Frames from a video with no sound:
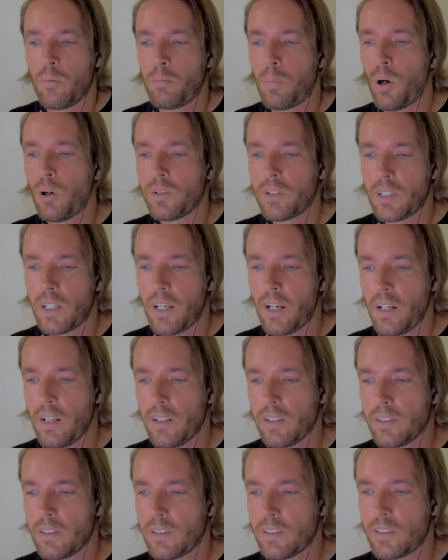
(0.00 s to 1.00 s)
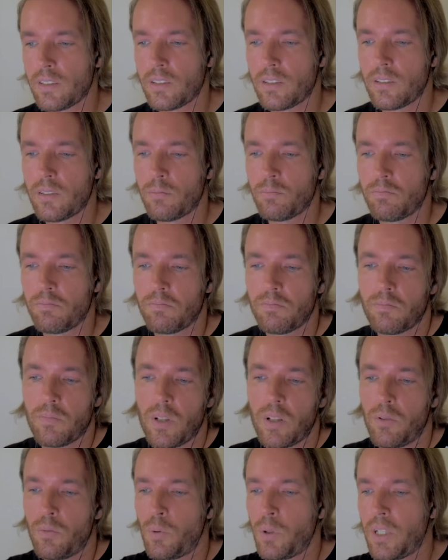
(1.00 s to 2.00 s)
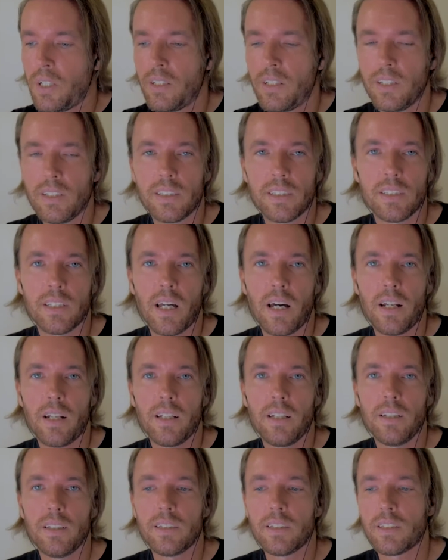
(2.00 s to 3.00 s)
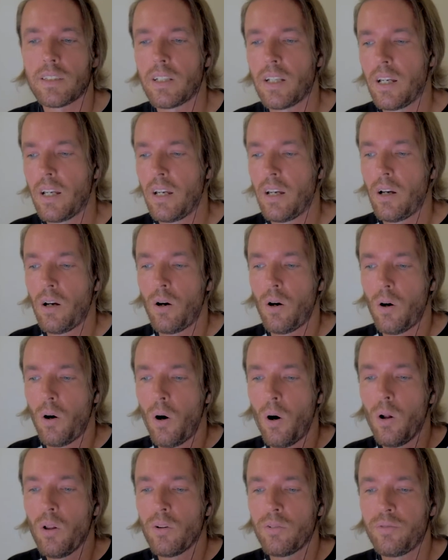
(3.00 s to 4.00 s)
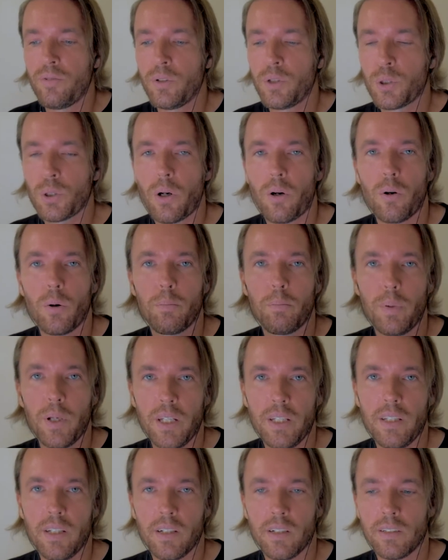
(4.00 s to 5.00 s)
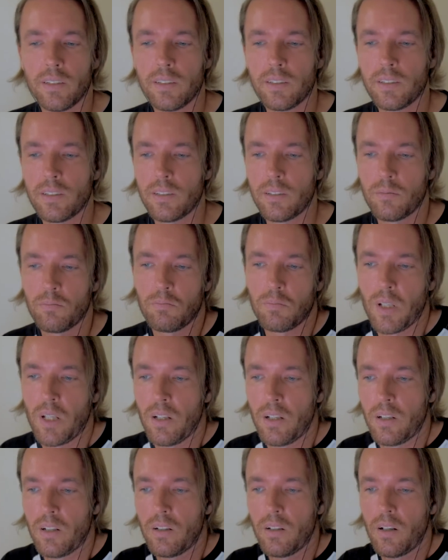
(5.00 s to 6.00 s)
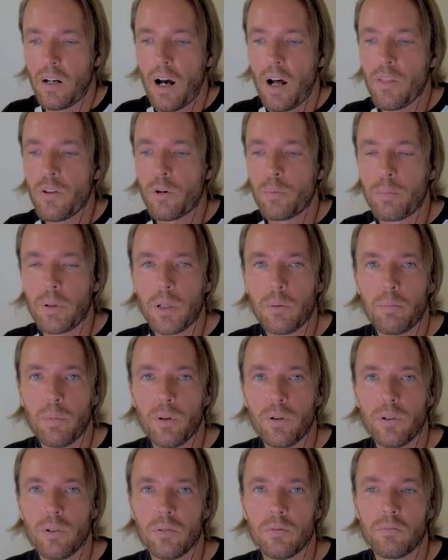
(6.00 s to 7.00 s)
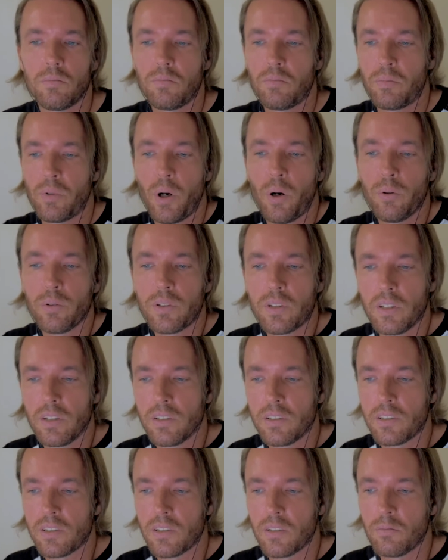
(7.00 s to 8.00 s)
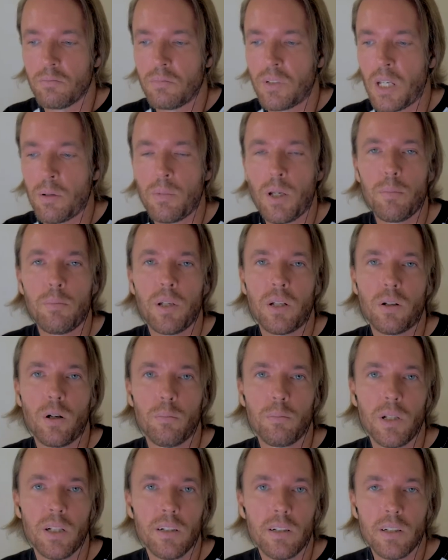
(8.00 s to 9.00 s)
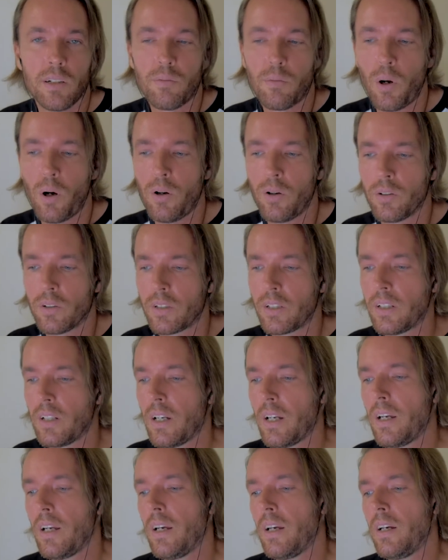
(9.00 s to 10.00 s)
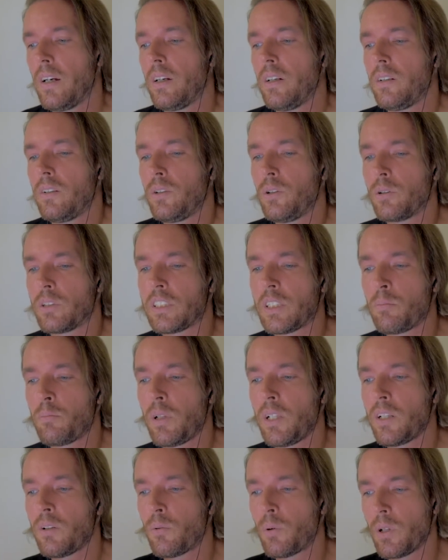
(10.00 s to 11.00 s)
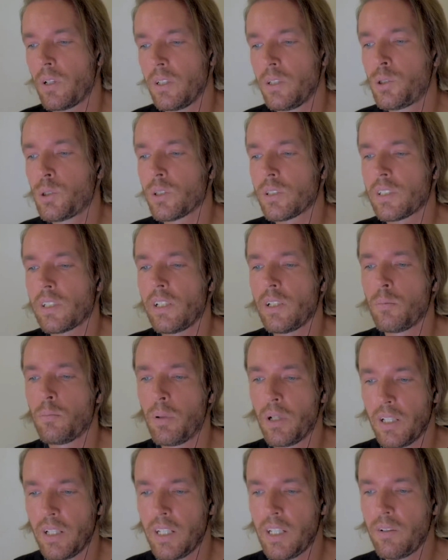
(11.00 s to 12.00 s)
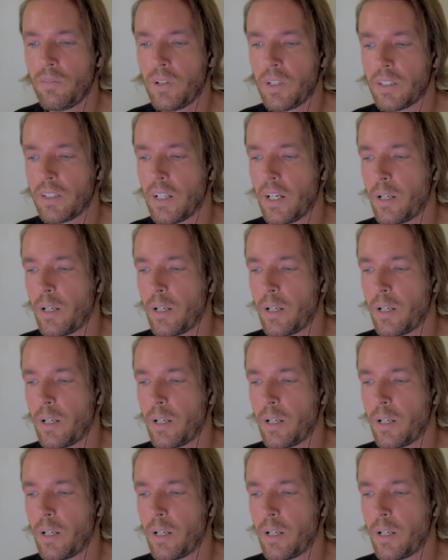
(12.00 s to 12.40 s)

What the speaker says: podcasts, read these studies, all of which are opinions. Other people wrote this. They may be completely wrong. You're simply religiously believing